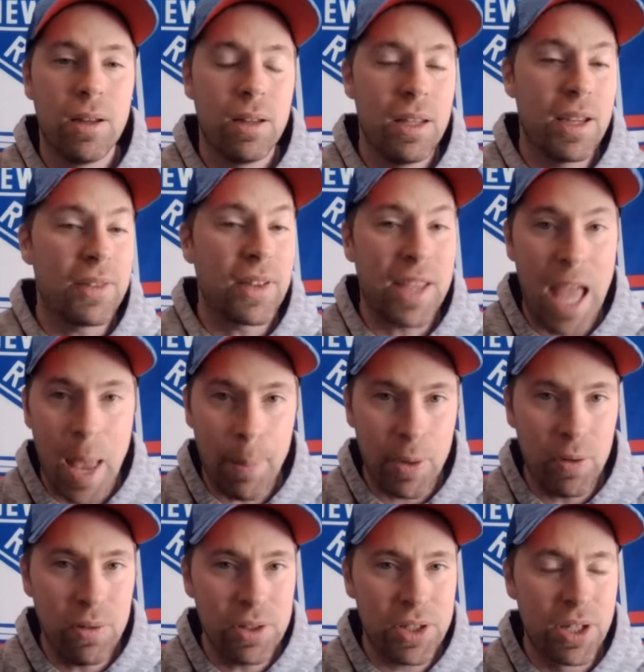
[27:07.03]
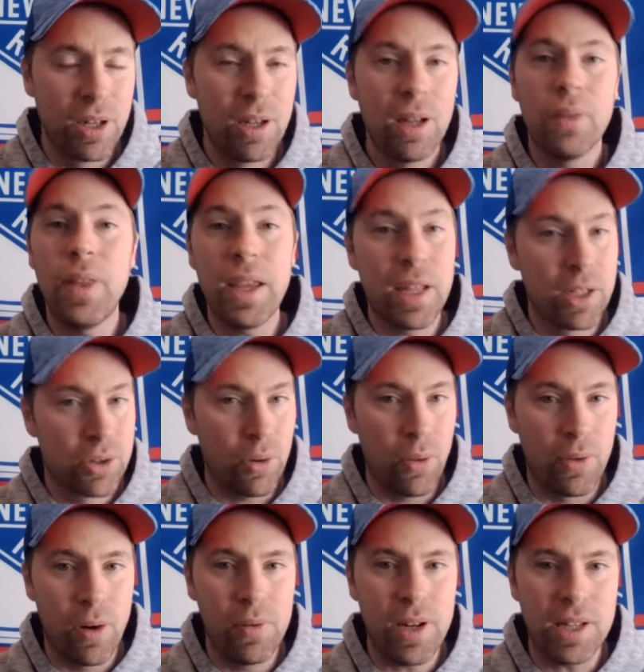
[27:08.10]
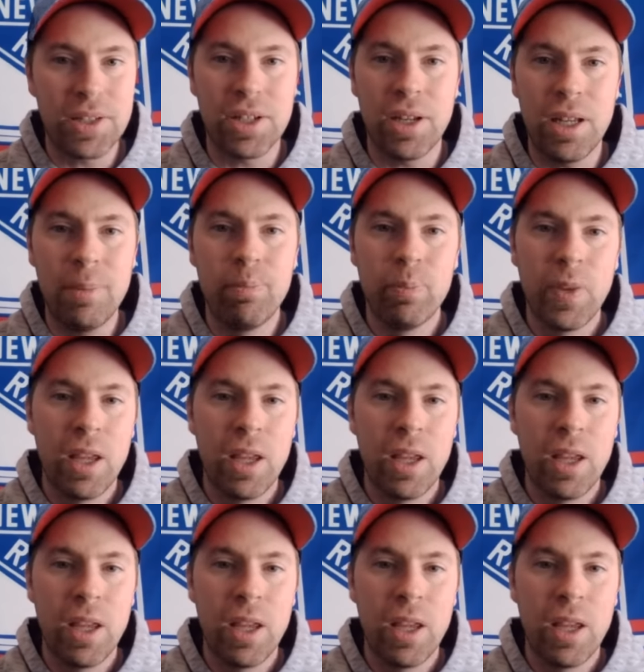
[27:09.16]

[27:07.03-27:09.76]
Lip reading: You got the Capitals. They control their own destiny.